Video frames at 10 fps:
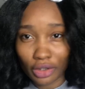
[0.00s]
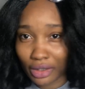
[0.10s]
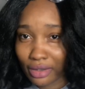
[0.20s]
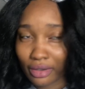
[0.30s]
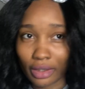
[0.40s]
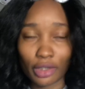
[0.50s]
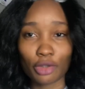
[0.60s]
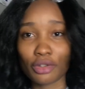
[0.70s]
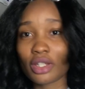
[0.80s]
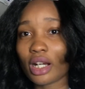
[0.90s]
good, like
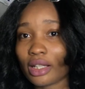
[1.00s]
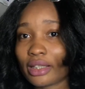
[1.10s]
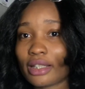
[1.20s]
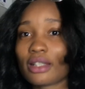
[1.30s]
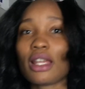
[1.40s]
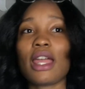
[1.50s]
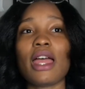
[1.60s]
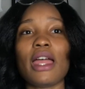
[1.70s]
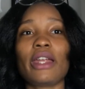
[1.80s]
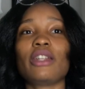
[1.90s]
you're solid.
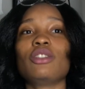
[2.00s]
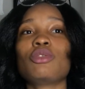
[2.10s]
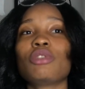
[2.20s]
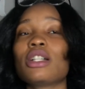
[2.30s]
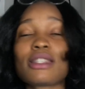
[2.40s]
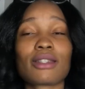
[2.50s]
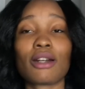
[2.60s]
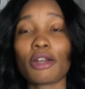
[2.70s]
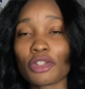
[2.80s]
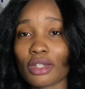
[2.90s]
And do not
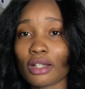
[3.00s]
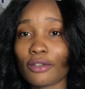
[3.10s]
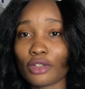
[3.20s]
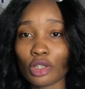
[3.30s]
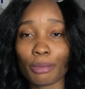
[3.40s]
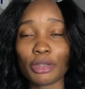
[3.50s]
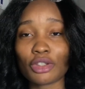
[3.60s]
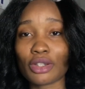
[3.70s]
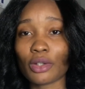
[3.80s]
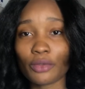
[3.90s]
discourage yourself, do not beat
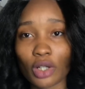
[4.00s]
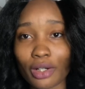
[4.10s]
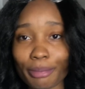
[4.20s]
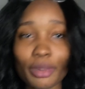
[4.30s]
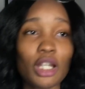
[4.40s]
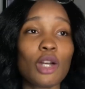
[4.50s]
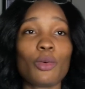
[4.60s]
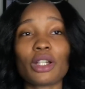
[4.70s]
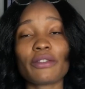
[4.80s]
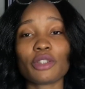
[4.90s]
yourself up.
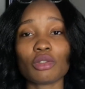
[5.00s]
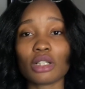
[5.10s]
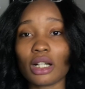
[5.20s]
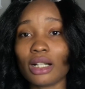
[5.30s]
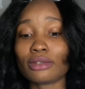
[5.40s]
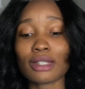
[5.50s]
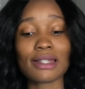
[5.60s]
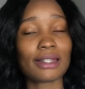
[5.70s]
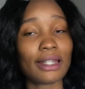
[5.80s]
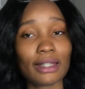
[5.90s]
Whatever you got,
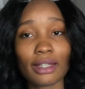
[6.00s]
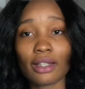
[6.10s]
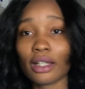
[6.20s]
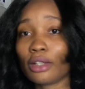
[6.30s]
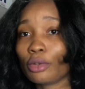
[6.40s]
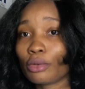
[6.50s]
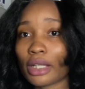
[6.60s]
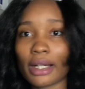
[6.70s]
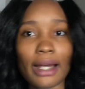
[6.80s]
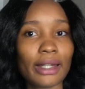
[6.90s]
just take it and know
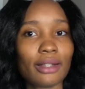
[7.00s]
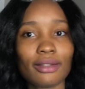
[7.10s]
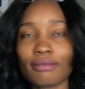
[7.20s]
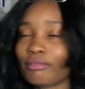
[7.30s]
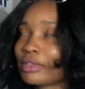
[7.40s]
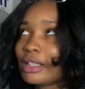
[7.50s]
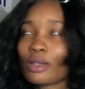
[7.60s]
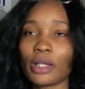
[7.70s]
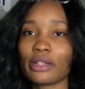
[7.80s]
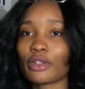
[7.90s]
that that's
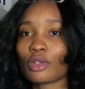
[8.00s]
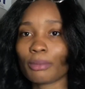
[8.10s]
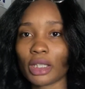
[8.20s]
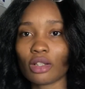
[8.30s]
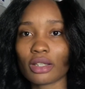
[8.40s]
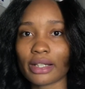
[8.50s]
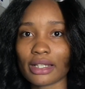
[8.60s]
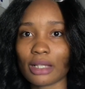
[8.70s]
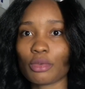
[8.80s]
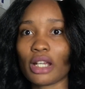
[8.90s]
why there's so many other
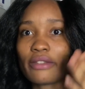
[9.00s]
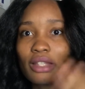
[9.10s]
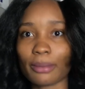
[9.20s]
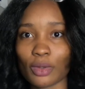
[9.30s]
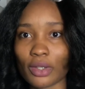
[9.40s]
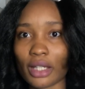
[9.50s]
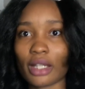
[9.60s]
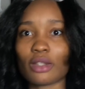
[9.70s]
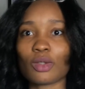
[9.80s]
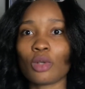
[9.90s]
exams. You have step 2 so you
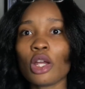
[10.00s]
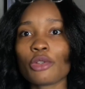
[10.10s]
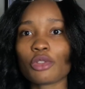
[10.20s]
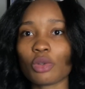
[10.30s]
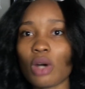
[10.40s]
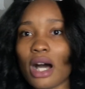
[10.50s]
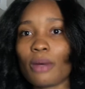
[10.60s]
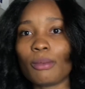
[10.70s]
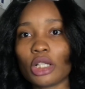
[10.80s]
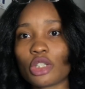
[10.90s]
get to show how
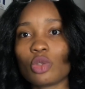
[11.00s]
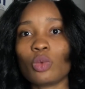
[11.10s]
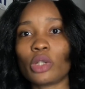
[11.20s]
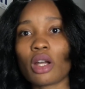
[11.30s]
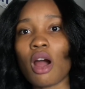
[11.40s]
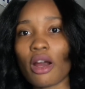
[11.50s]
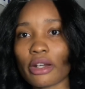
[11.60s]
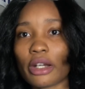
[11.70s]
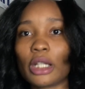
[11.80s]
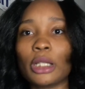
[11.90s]
much you work
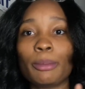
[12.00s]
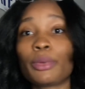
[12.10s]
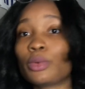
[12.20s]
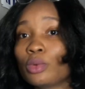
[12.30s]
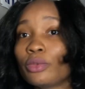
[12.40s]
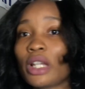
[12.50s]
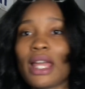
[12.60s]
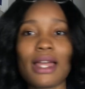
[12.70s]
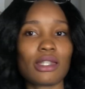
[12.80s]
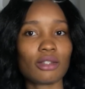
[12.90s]
harder and improve.
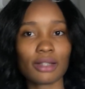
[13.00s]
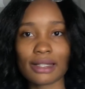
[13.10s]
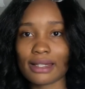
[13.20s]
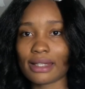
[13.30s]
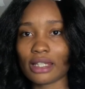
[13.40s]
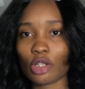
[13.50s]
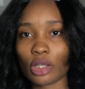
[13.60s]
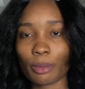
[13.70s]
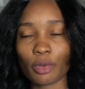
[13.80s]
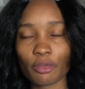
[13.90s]
As long as they see your
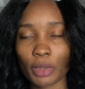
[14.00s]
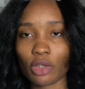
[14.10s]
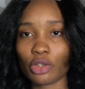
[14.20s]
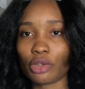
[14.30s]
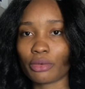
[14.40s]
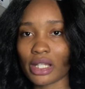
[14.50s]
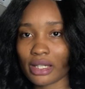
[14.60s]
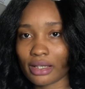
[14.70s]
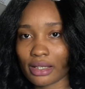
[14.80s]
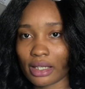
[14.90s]
improvement on your
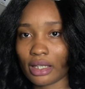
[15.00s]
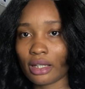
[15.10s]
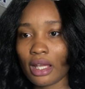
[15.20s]
residency